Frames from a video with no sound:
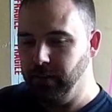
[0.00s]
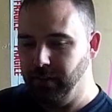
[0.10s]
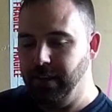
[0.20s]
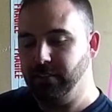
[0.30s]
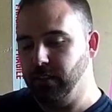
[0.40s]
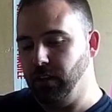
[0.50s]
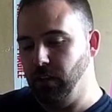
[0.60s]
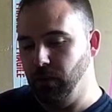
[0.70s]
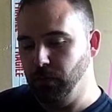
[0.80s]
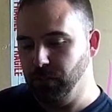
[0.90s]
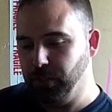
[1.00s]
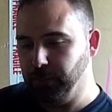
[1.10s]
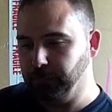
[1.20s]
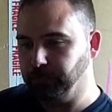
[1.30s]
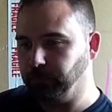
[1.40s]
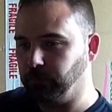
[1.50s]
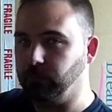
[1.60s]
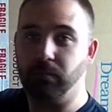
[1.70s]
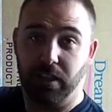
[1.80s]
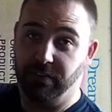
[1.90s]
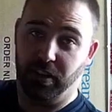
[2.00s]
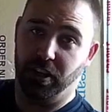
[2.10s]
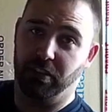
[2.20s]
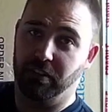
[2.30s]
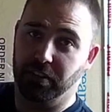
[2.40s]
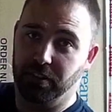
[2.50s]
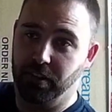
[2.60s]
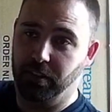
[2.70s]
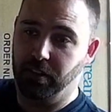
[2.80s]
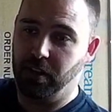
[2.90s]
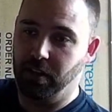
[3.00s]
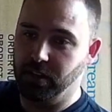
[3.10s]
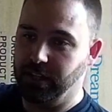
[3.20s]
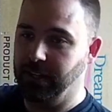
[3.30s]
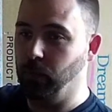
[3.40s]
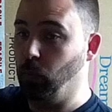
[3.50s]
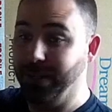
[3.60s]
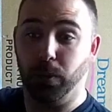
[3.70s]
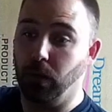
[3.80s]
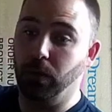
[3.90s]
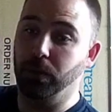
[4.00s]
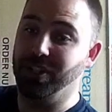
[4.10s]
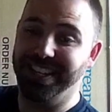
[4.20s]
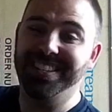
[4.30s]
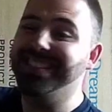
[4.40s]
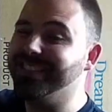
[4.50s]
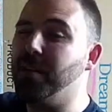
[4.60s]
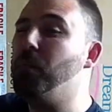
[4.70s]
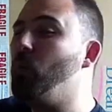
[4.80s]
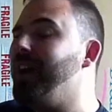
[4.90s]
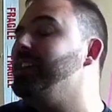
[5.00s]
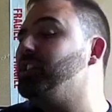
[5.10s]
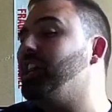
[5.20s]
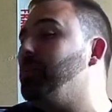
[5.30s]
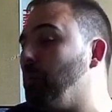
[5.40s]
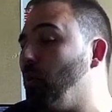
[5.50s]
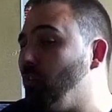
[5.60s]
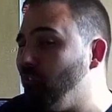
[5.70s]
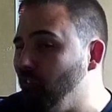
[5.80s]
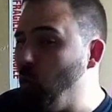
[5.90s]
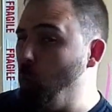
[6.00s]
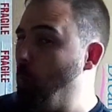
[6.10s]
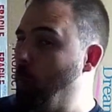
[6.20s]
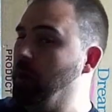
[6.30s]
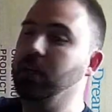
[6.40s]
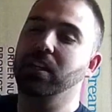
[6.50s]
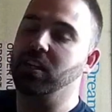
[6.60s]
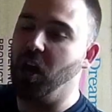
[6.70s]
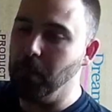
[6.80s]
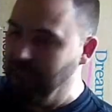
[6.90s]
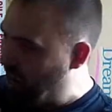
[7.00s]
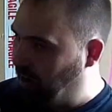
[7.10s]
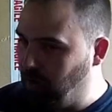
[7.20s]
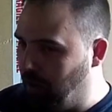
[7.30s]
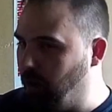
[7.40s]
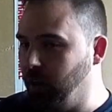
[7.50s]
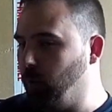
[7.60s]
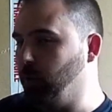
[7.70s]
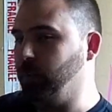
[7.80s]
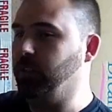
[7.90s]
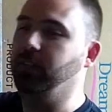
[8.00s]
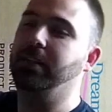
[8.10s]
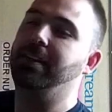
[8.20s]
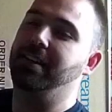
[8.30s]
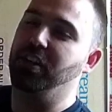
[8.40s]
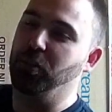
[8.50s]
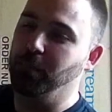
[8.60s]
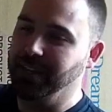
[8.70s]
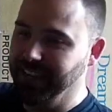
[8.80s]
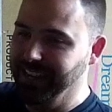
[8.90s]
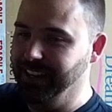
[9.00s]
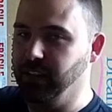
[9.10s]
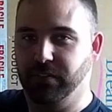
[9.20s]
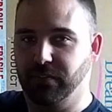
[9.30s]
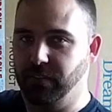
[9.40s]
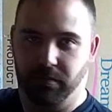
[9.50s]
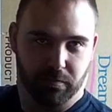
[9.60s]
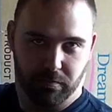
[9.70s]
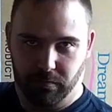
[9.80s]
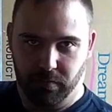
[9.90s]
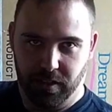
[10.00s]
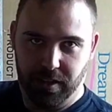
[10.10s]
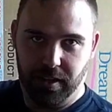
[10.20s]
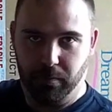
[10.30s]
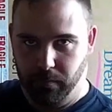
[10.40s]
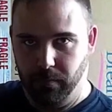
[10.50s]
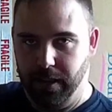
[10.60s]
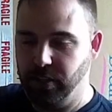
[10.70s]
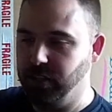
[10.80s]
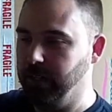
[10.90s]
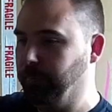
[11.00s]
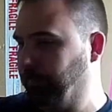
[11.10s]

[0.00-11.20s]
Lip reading: It's gonna launch, if you're curious, the car channel will launch in some way, shape or form, come hell or high water, at the beginning of the year, next year.